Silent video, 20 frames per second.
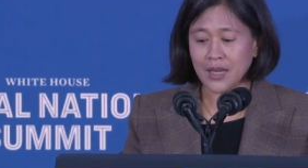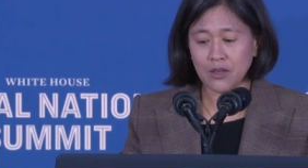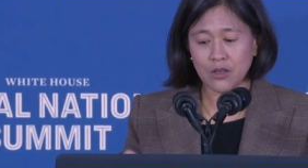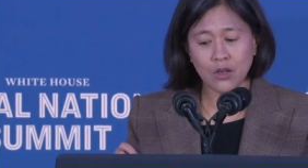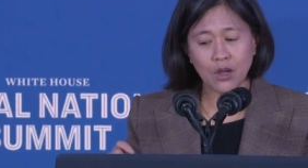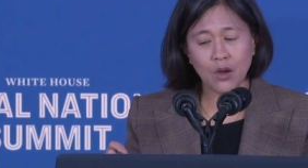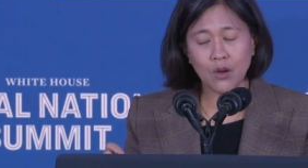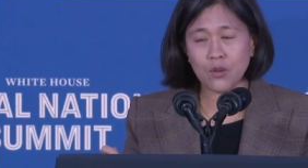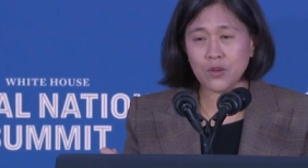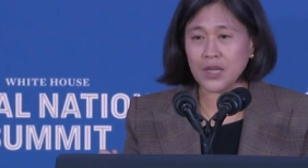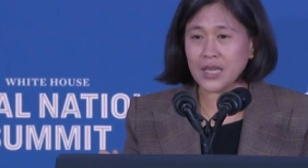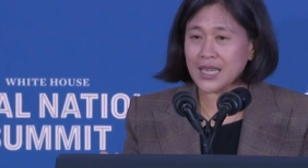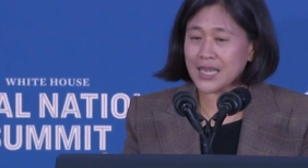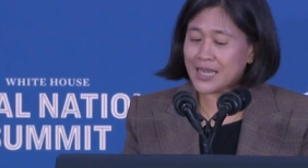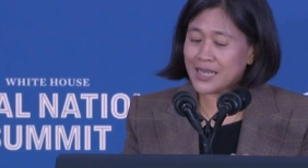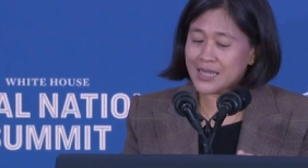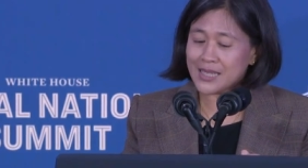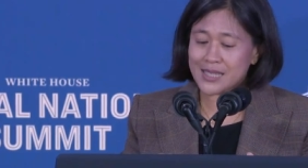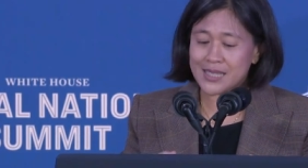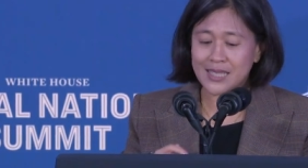that know the
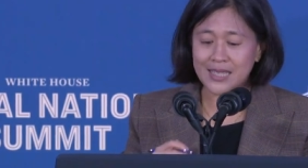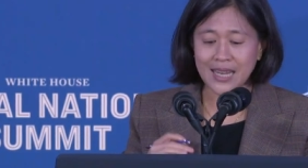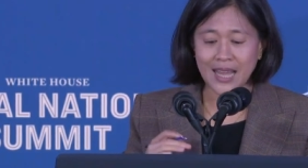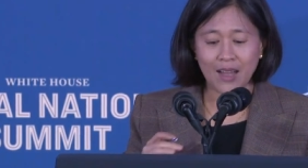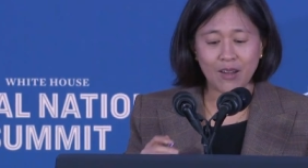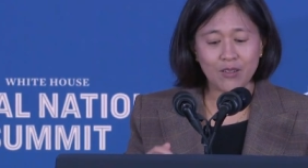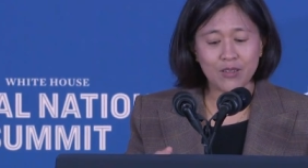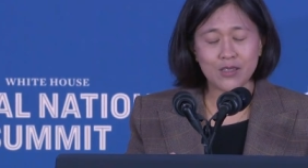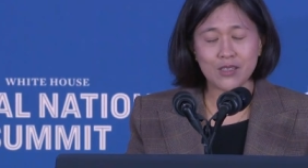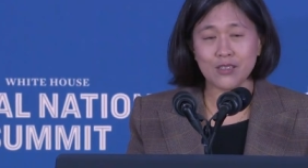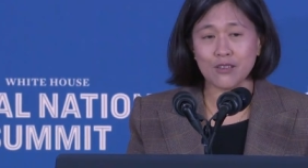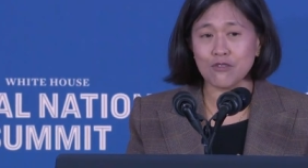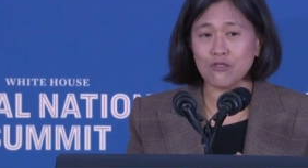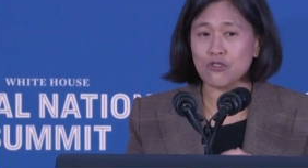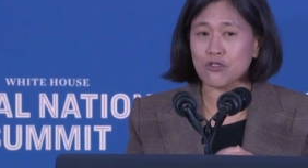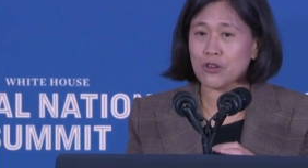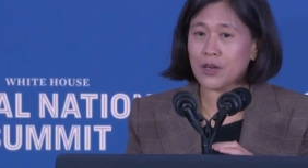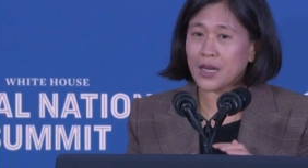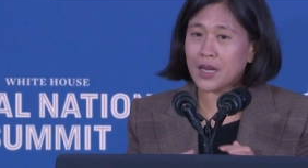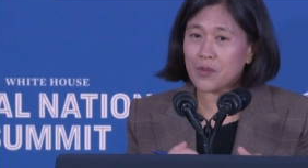ins and outs
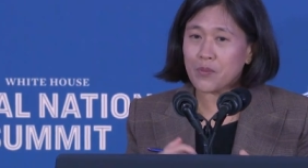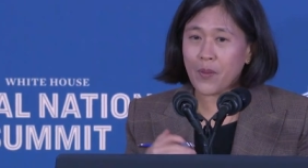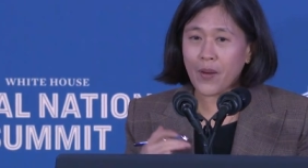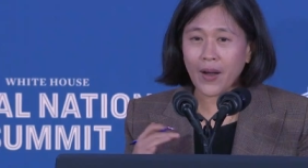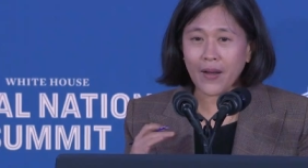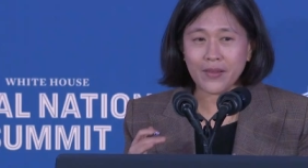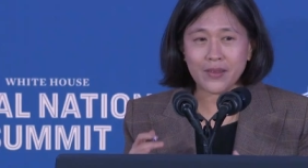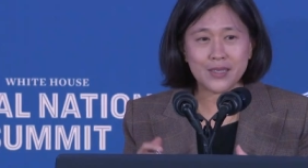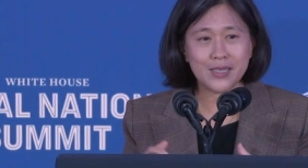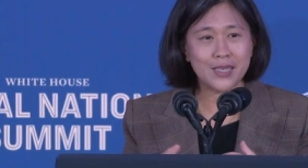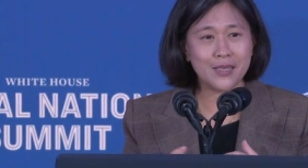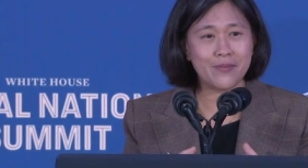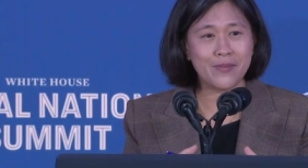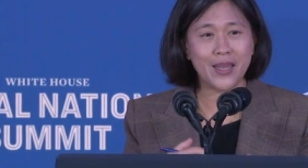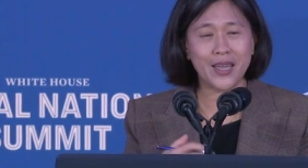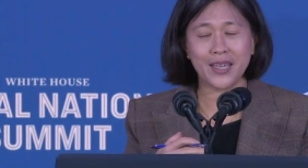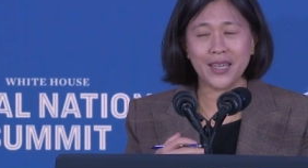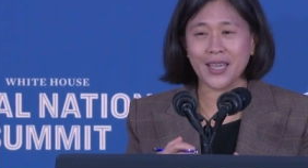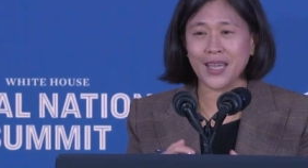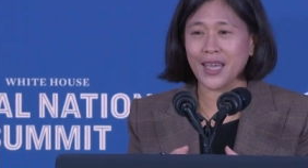of trade policy
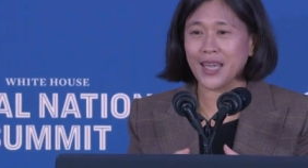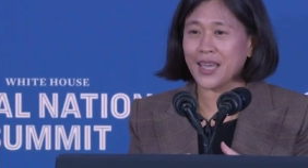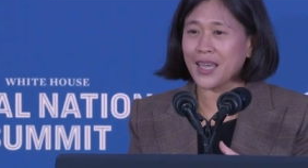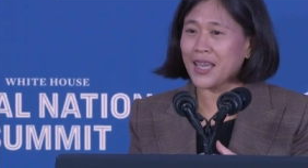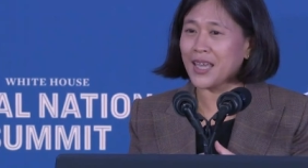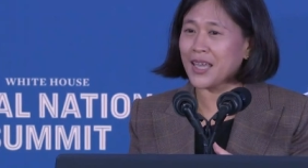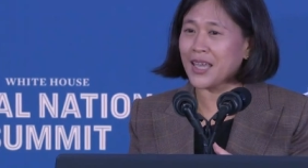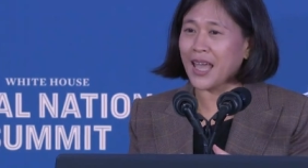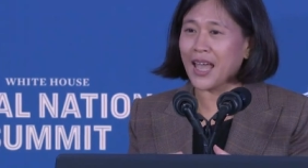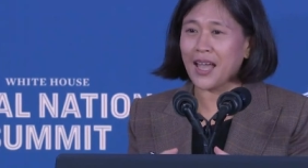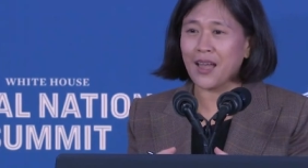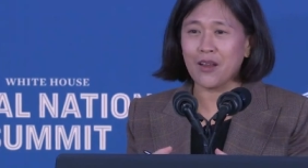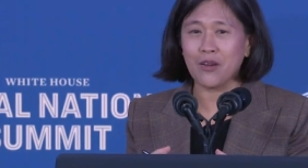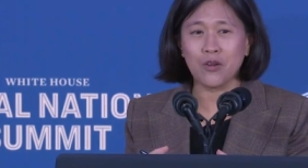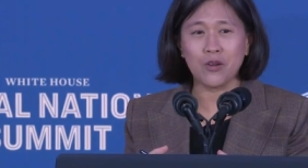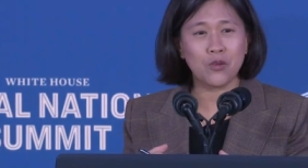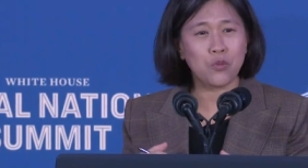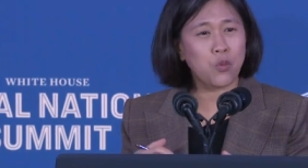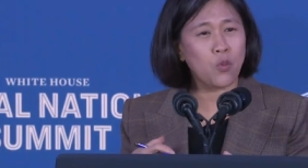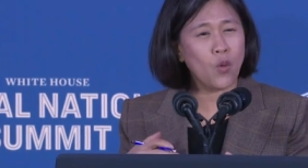making
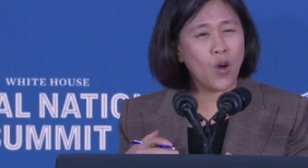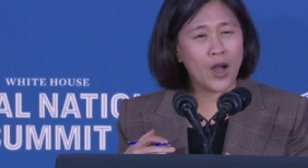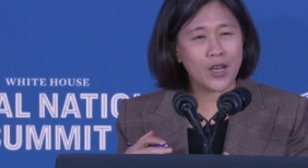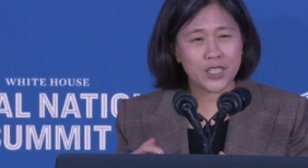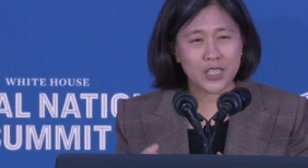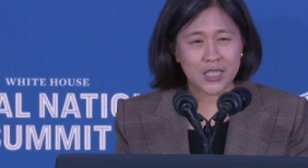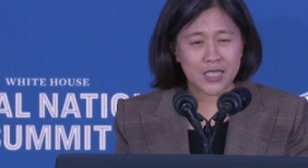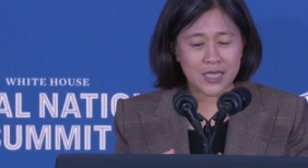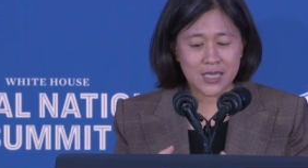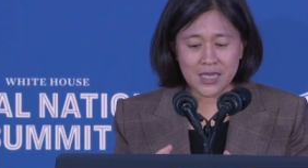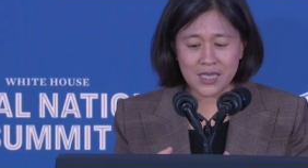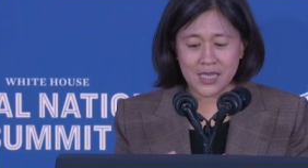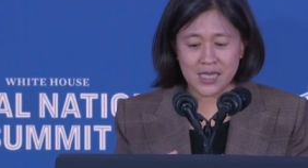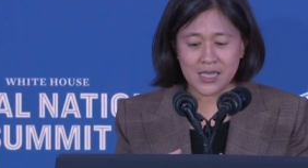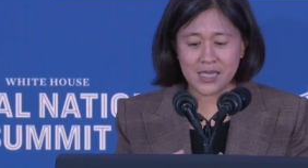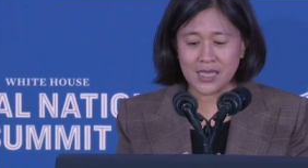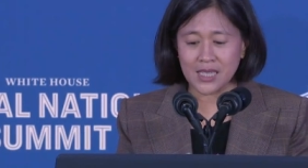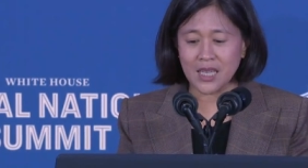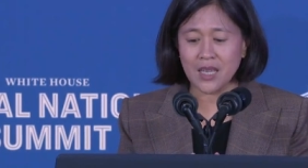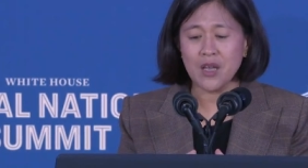and Washington,
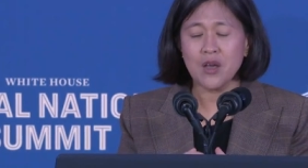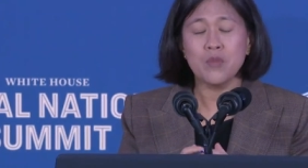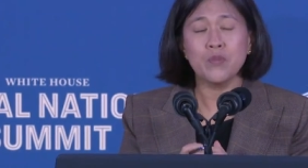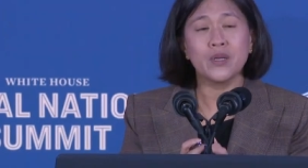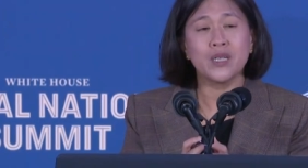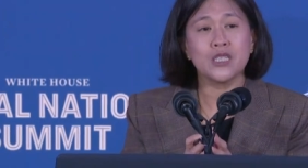D.C.,